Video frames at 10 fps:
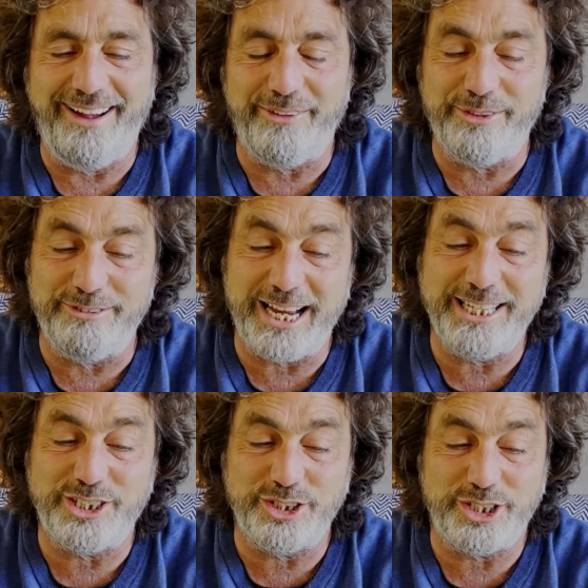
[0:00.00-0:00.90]
on the
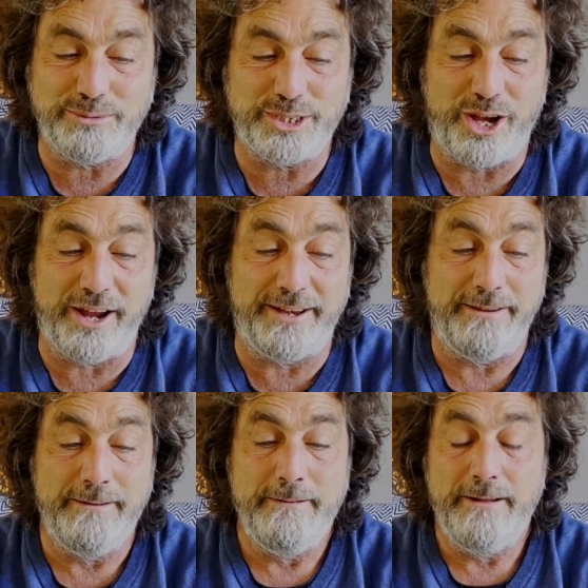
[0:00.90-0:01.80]
relationship side.
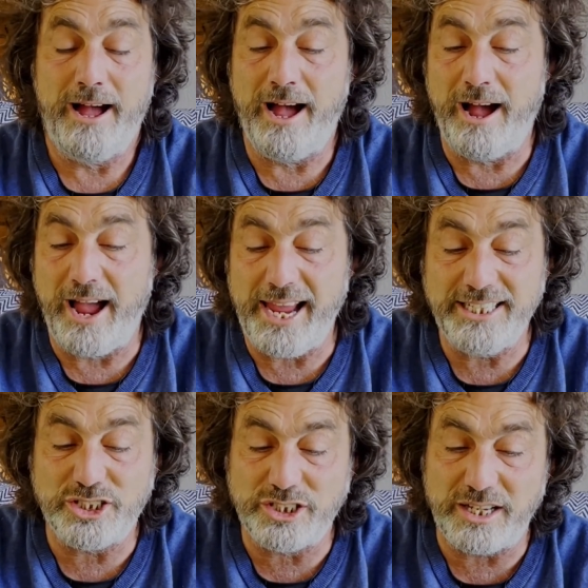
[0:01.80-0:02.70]
Uh,
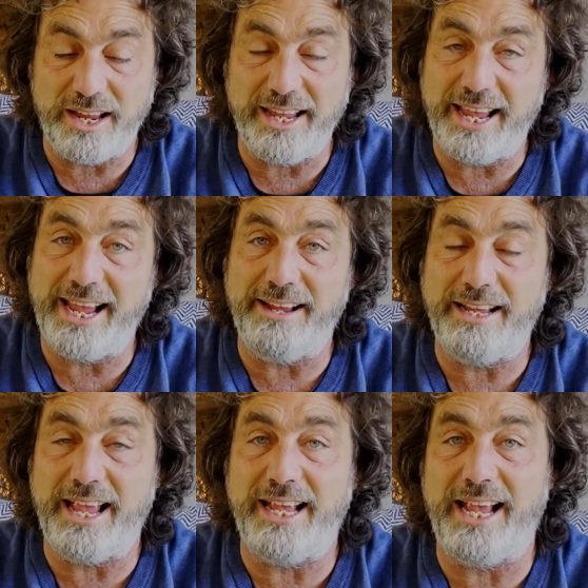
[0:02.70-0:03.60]
it's it,
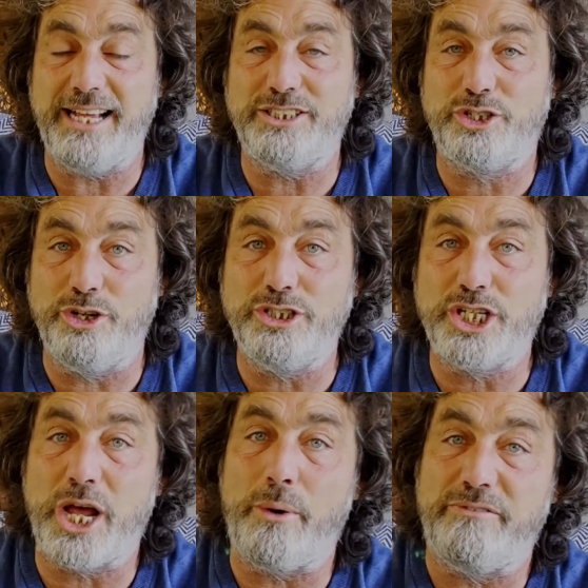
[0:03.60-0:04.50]
it, it's good
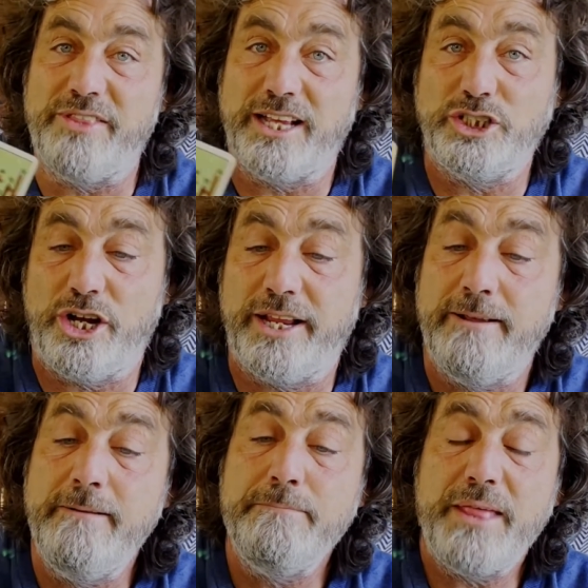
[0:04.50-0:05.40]
to go off on that journey,
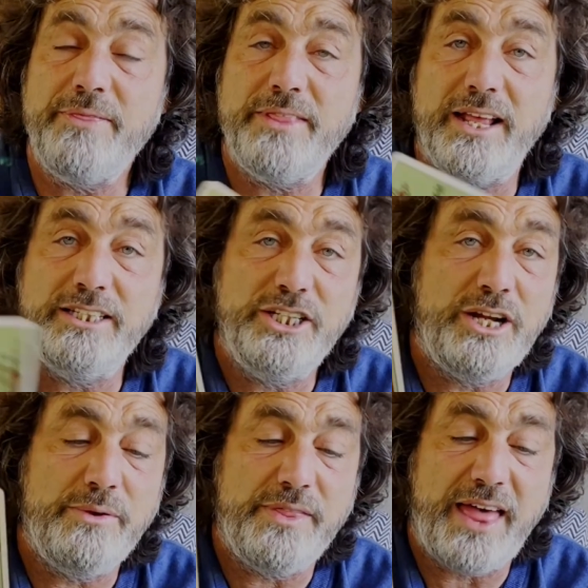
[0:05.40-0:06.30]
and, and you
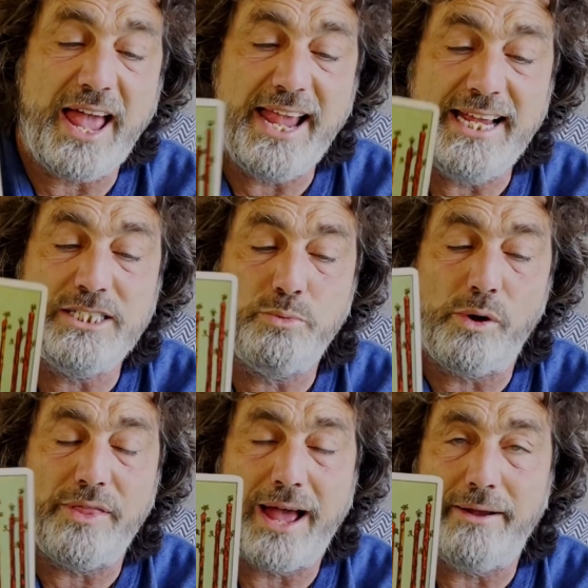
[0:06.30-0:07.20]
know that is
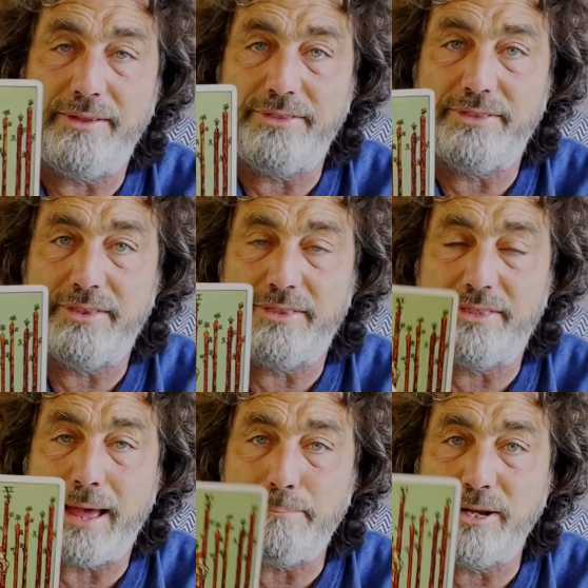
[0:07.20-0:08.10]
what that
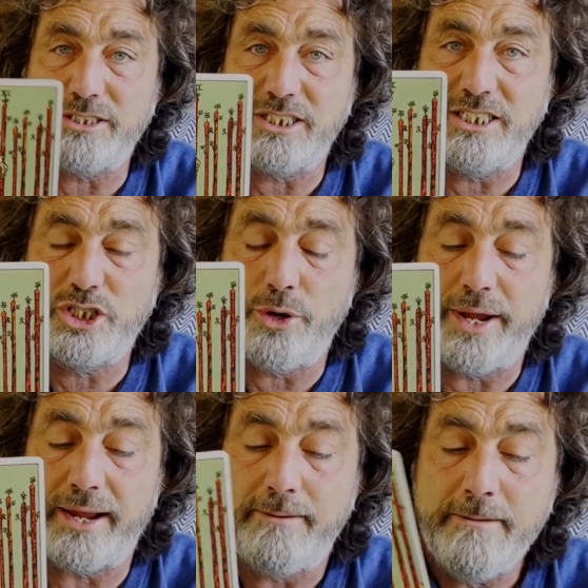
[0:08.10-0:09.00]
that person is
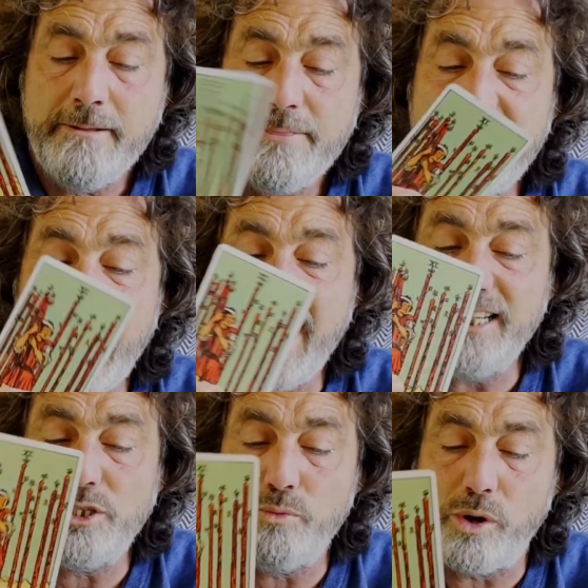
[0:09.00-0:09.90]
doing. The
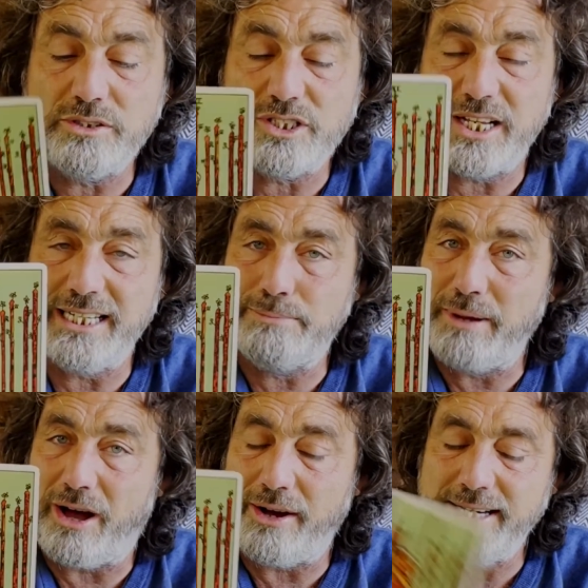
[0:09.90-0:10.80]
eight of wands that is
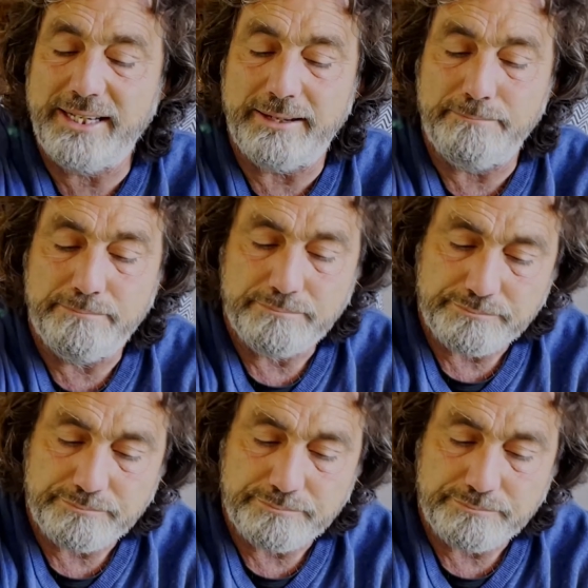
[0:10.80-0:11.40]
behind him